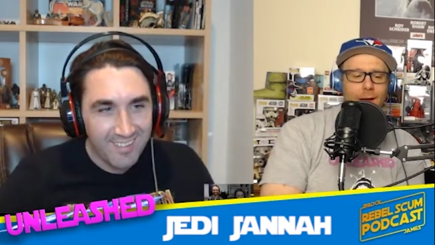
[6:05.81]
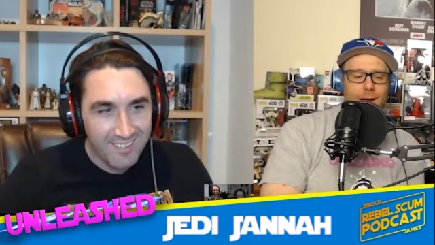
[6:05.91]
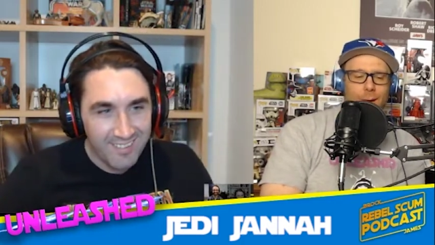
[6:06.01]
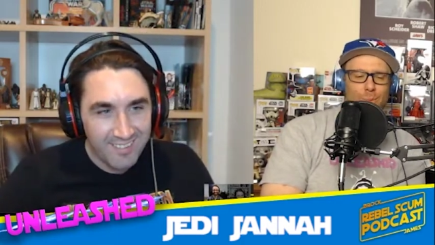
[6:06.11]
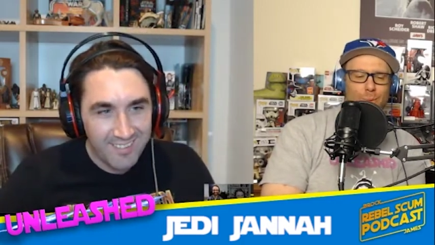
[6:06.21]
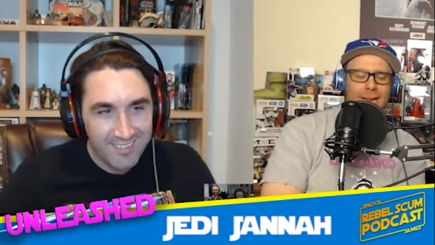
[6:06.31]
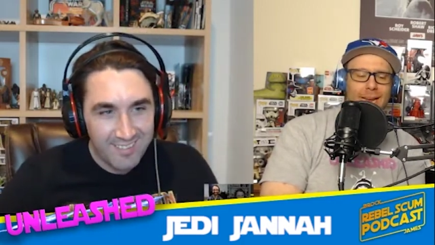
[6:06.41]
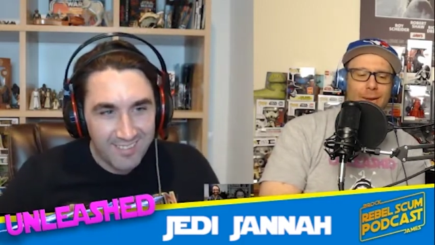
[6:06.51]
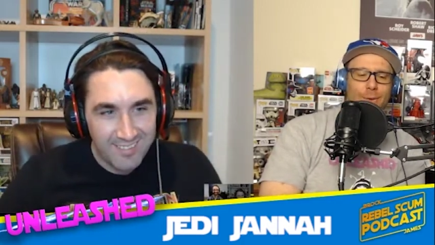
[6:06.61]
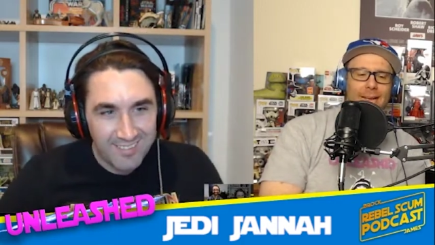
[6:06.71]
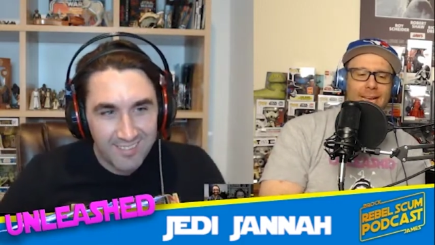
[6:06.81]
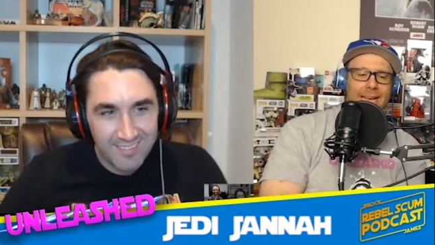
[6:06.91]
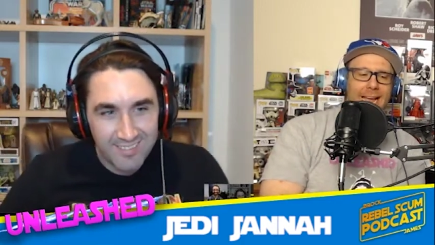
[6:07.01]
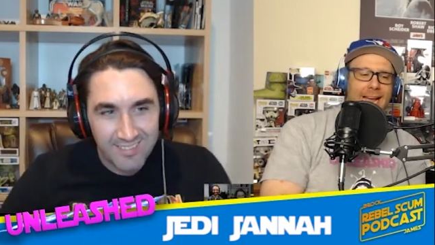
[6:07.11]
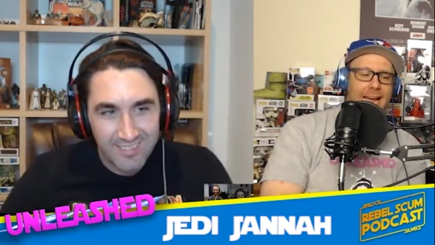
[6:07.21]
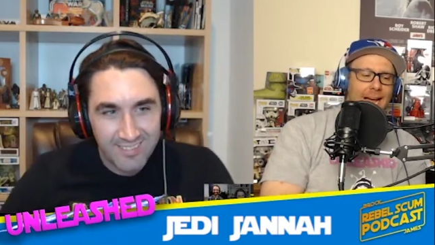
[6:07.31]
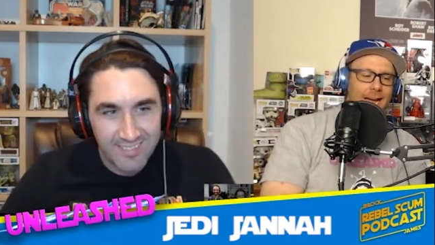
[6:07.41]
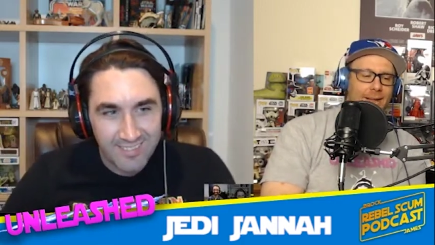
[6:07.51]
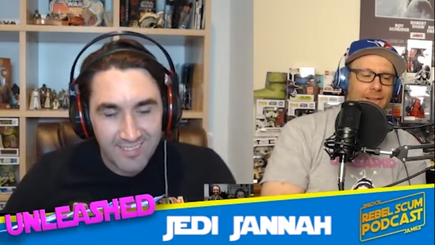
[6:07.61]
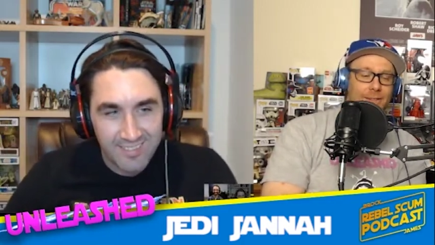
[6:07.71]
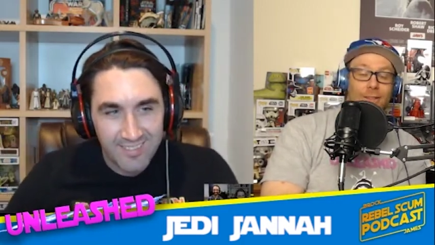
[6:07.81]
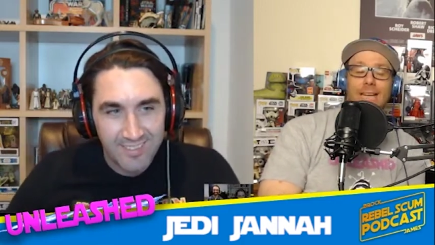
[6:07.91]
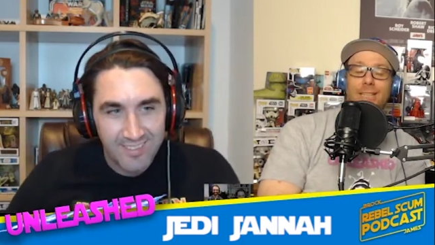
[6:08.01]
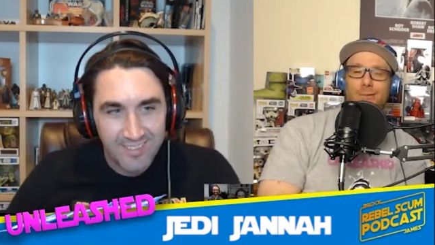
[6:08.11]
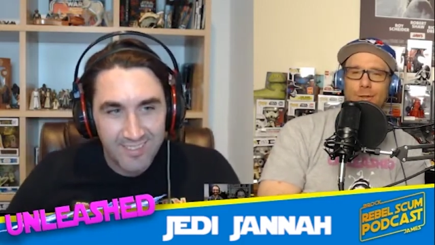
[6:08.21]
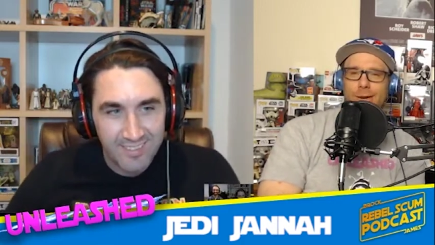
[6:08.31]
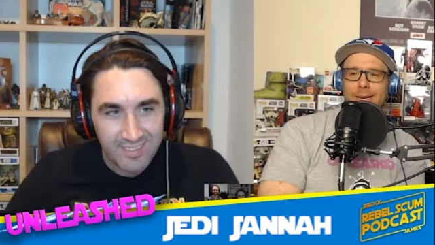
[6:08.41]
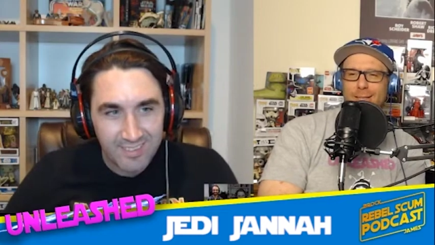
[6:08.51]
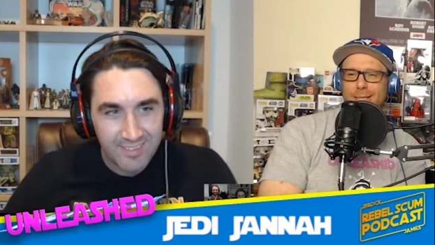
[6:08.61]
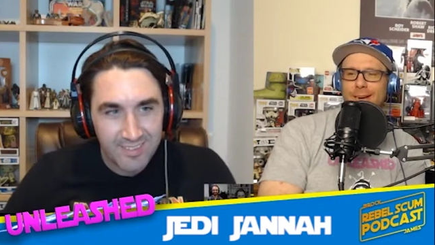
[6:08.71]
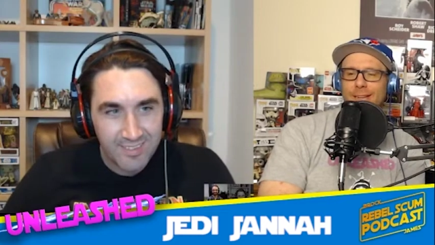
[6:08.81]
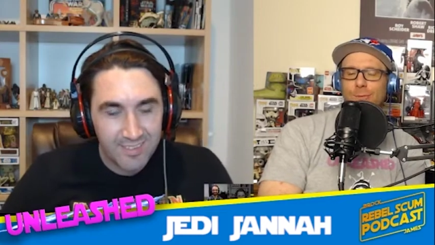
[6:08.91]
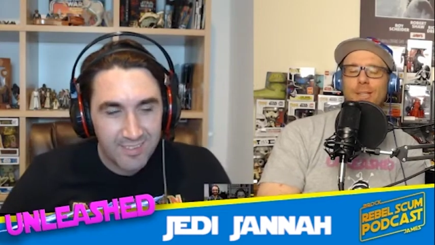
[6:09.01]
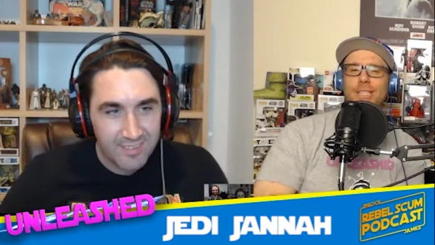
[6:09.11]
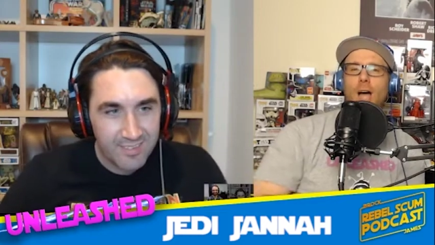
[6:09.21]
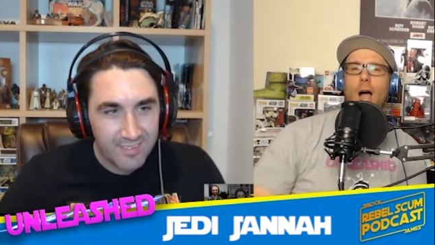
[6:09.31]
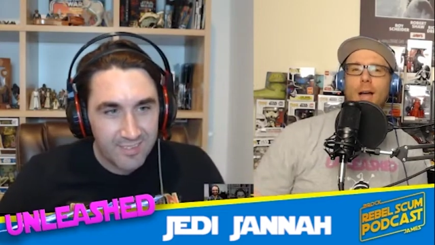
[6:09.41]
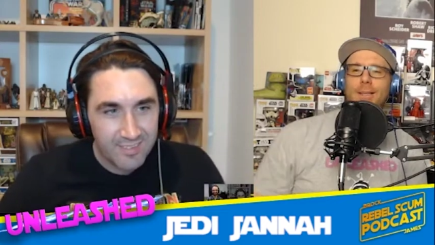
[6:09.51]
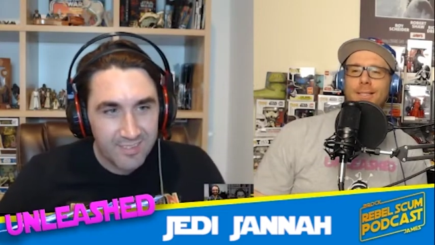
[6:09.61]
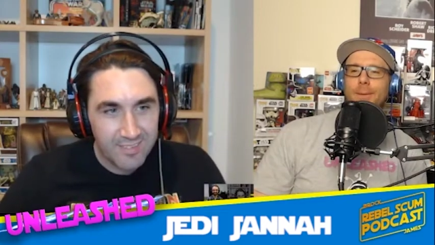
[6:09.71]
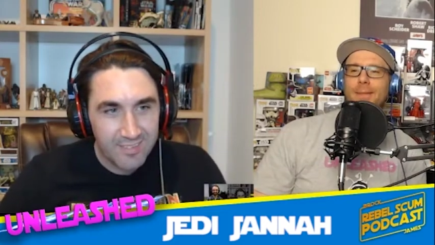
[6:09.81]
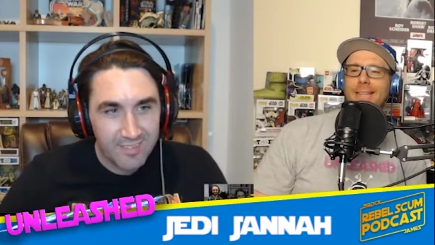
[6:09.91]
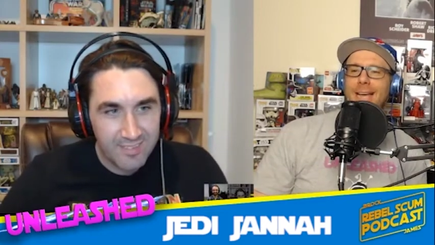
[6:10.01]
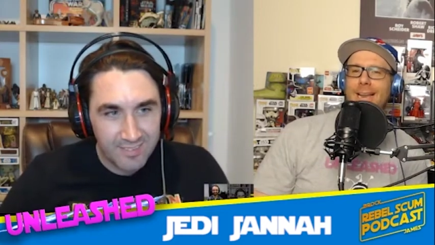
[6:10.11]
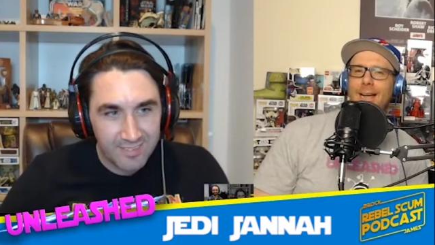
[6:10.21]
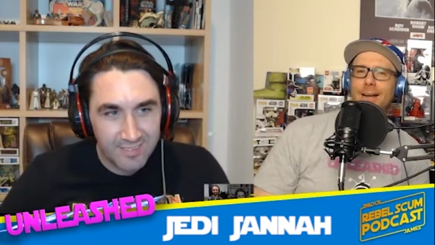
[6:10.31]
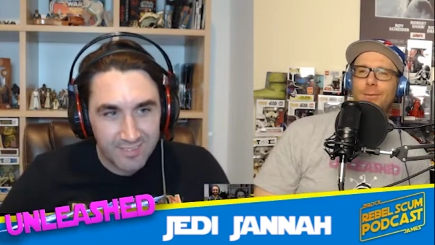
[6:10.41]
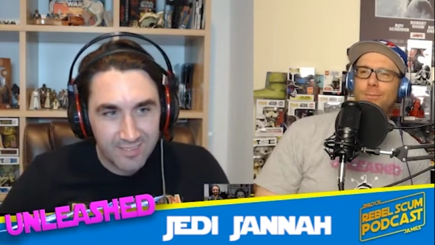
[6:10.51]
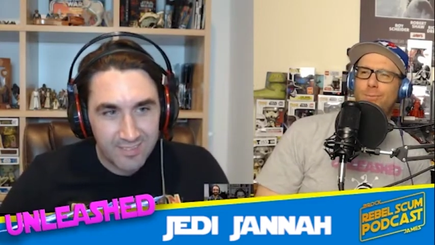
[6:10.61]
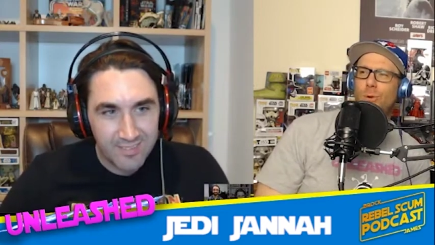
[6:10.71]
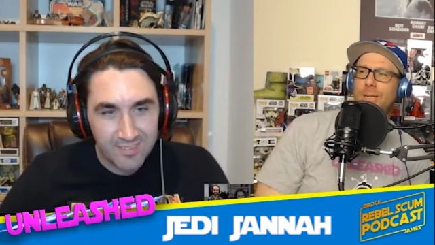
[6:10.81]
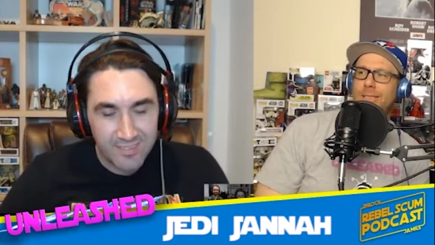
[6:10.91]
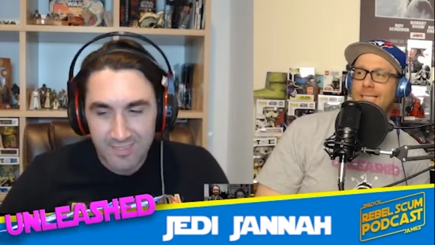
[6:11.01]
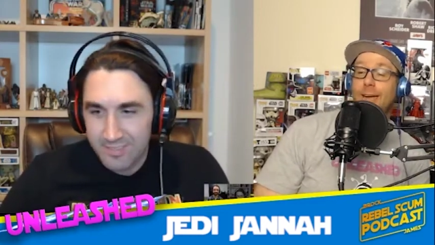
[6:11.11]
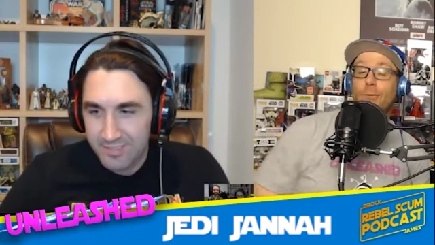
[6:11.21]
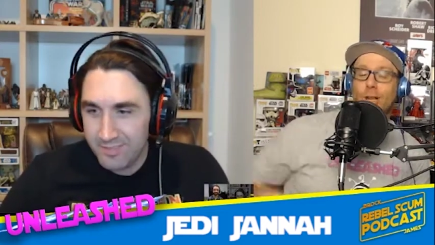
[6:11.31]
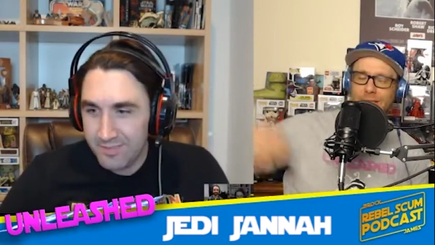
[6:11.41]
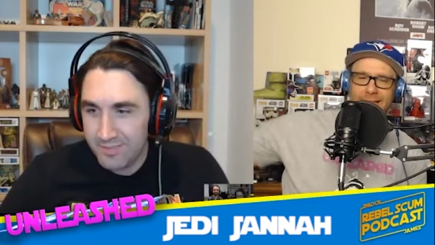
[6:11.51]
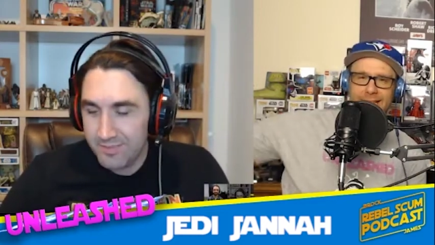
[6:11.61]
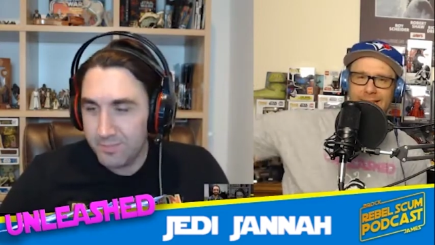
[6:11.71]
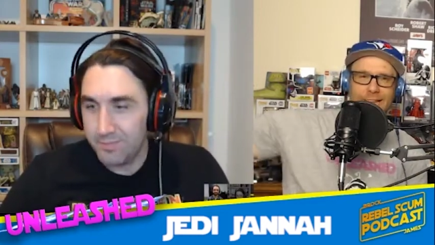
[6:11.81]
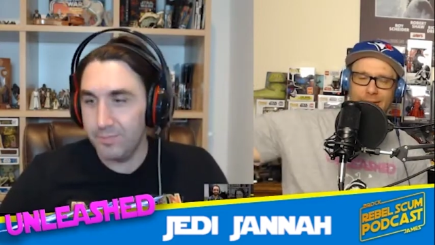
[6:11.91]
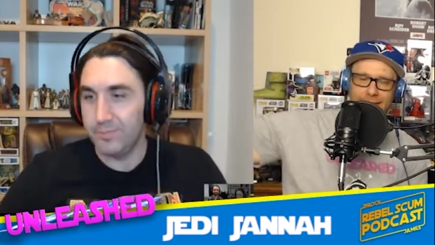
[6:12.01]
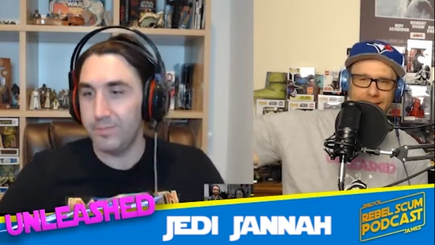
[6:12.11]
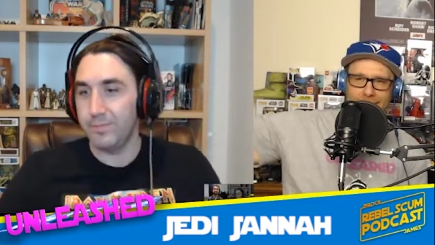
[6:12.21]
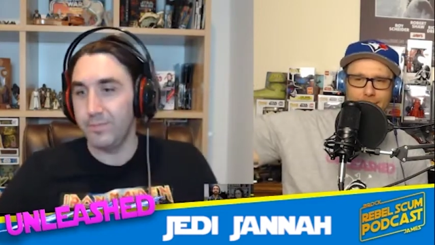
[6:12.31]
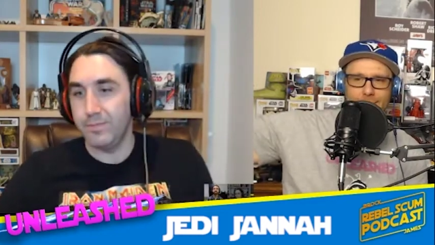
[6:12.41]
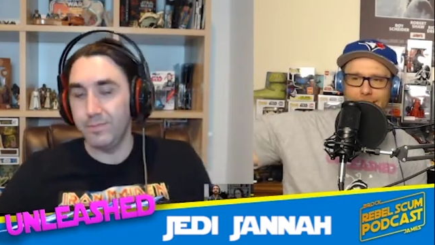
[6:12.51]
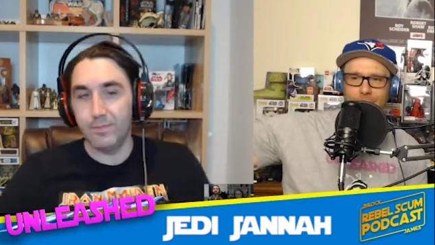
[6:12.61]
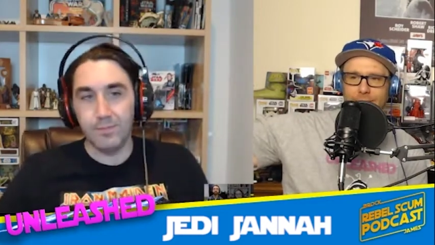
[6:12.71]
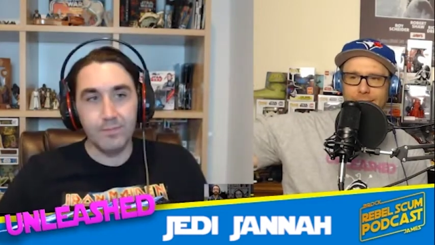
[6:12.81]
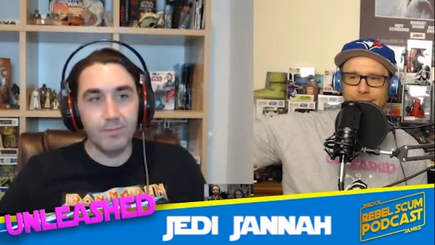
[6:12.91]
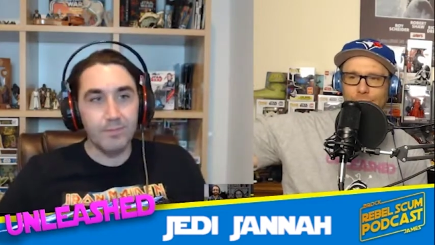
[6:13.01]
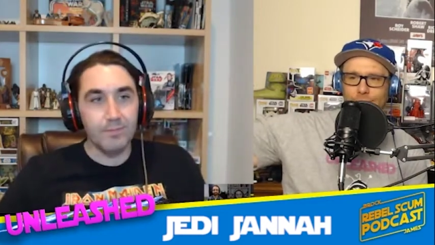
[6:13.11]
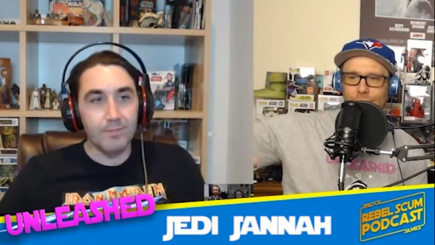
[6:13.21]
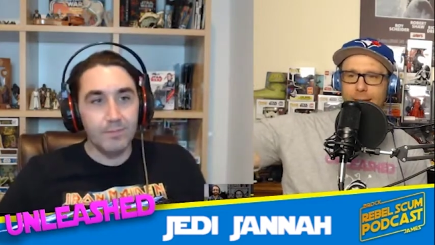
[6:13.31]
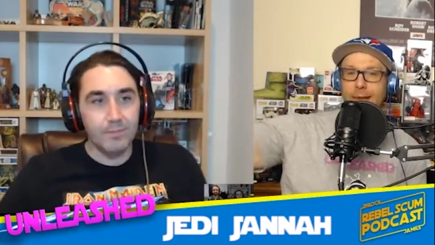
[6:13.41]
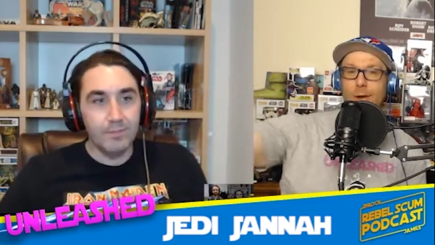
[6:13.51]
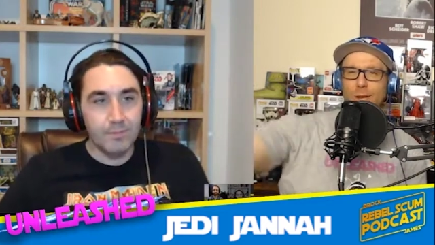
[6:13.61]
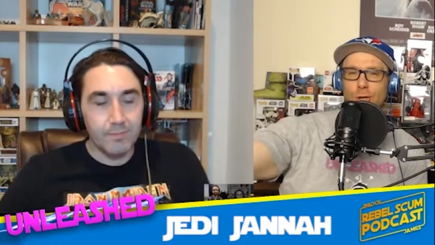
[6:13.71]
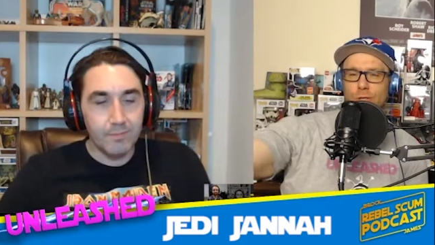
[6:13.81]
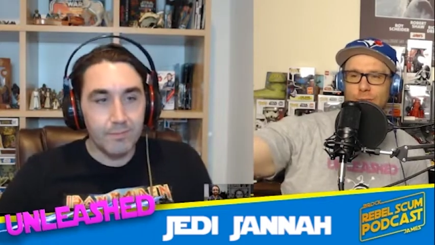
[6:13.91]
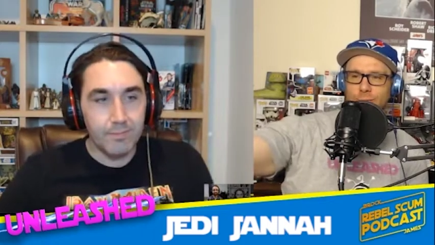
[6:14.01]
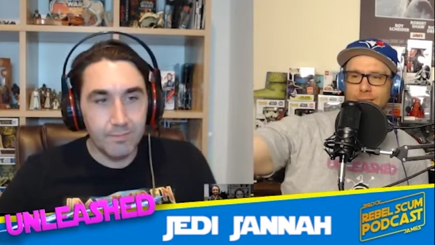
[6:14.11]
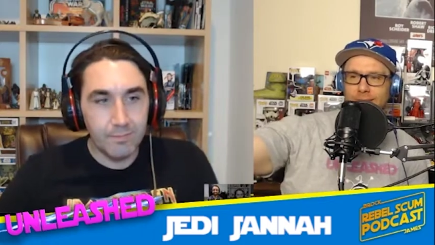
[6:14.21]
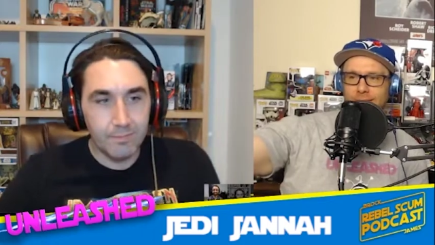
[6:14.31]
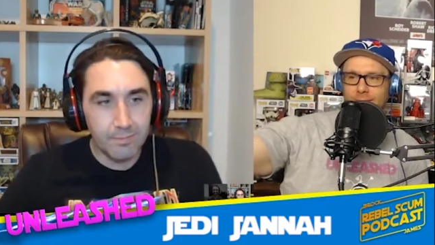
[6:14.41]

Speaker 1: Uh, but anyway, uh, so thanks for joining us here as we talk something that I would because I've watched it like eight or nine times now on digital, and I know you just recently